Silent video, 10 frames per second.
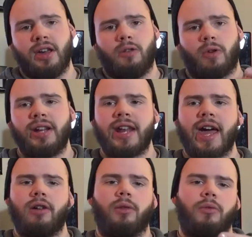Right
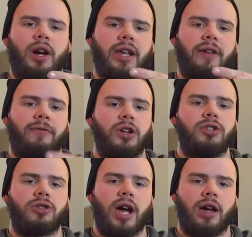now I'm running a free
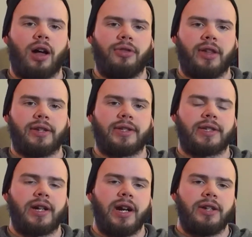trial on
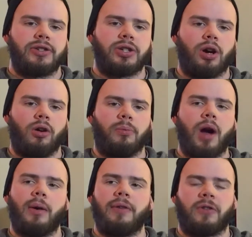this, so
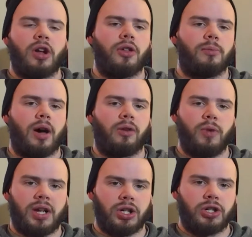probably for another about a
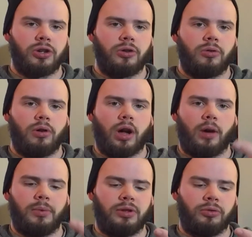week or two
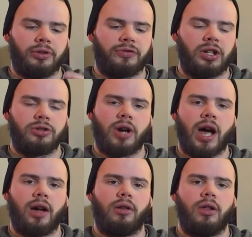I'll be doing the free
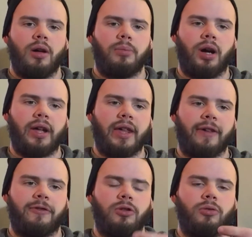trial. But
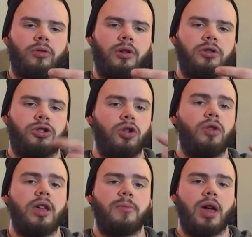if you
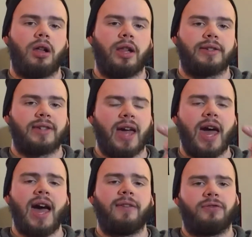do email us
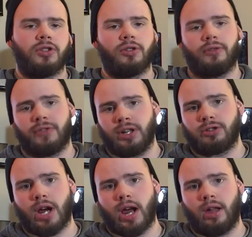after the free
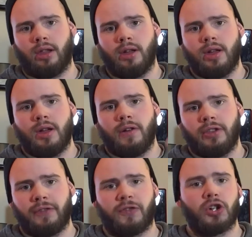trial,
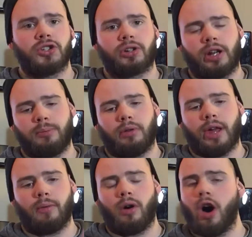the first
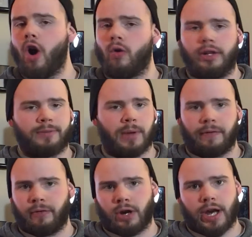screenplay will always be
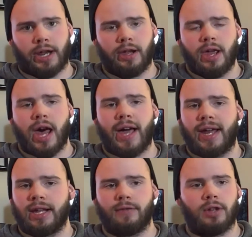free. I
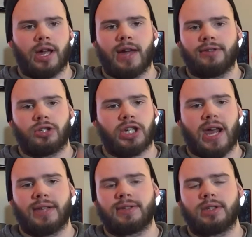got to give you guys a
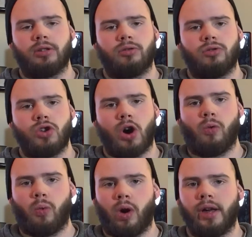chance to know
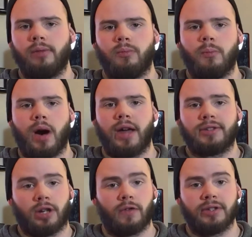what my
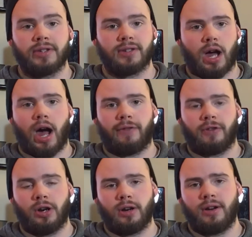services
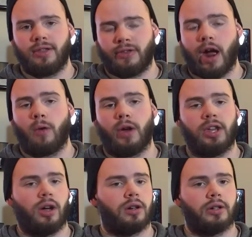offer. That
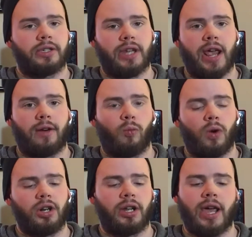way you understand
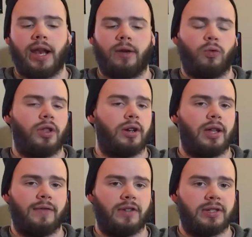what you're getting, whether
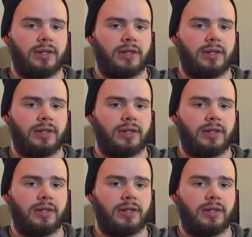if it's